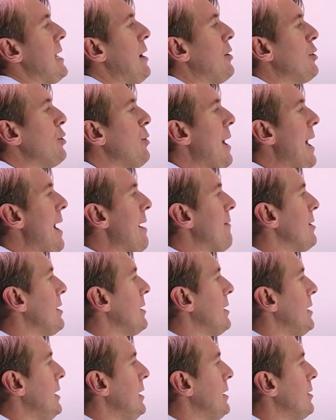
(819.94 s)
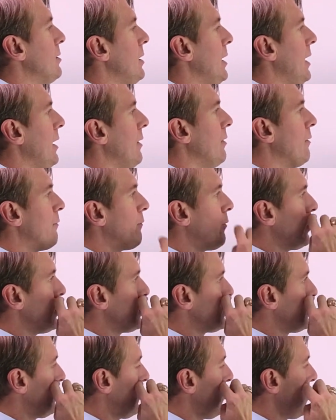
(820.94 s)
how you have it here in the
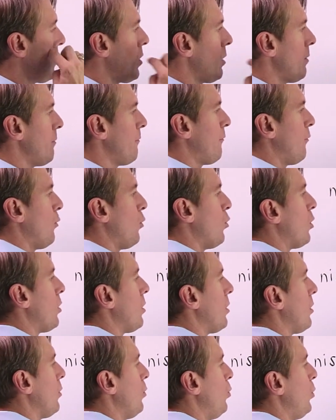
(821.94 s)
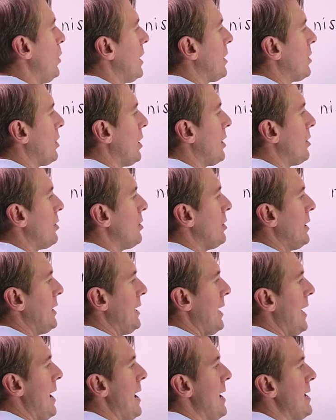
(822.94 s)
first form for weak letter
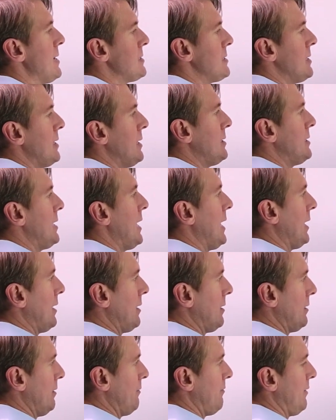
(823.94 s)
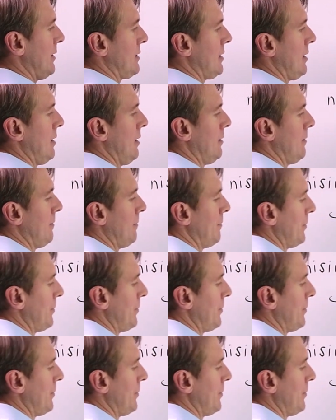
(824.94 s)
yas that take the fatha.